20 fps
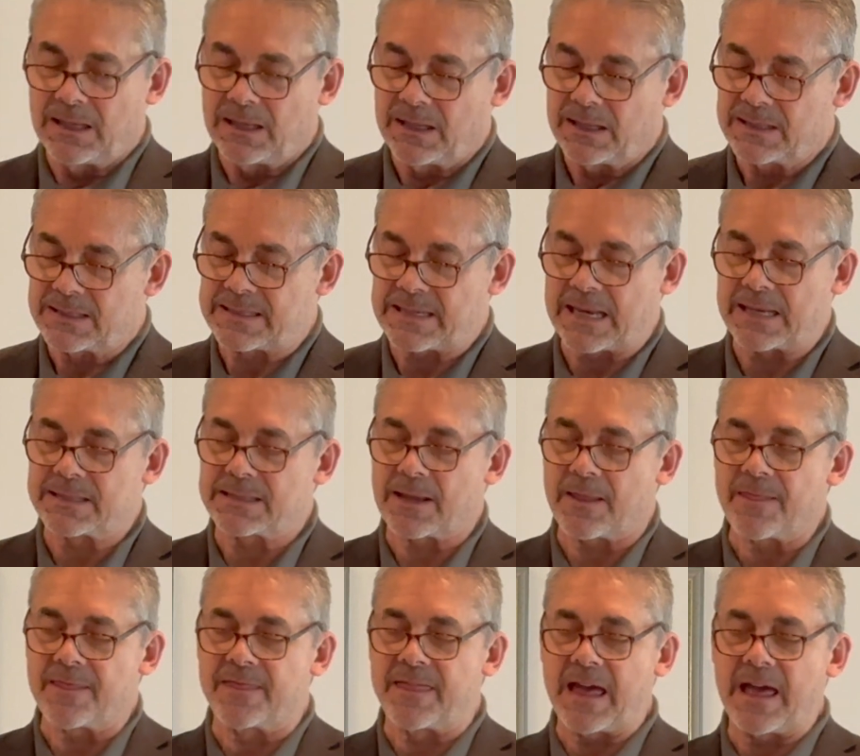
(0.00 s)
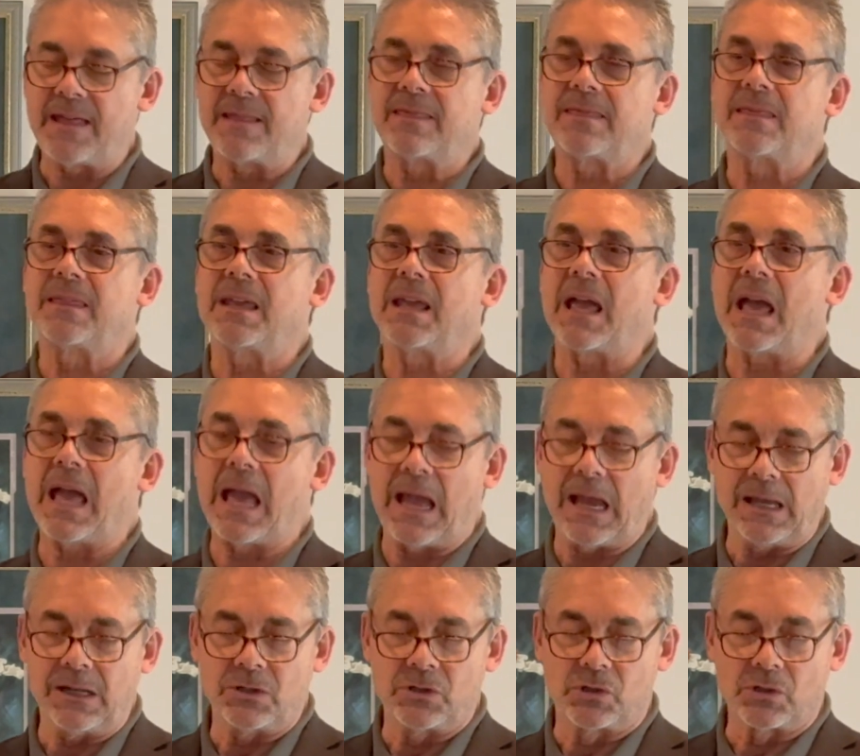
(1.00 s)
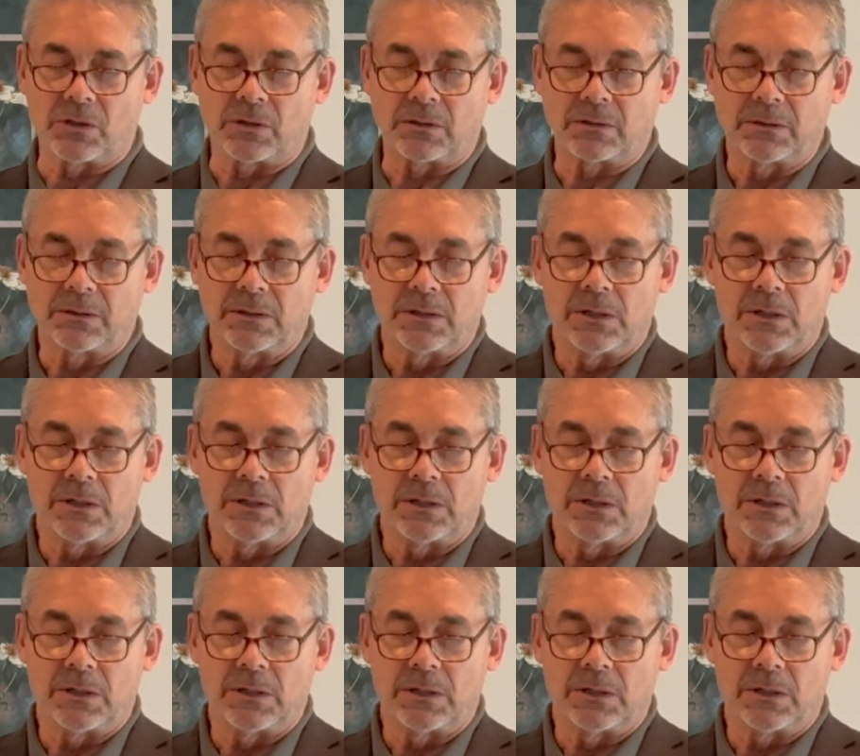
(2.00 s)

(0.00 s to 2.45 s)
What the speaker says: It says, "Then the angel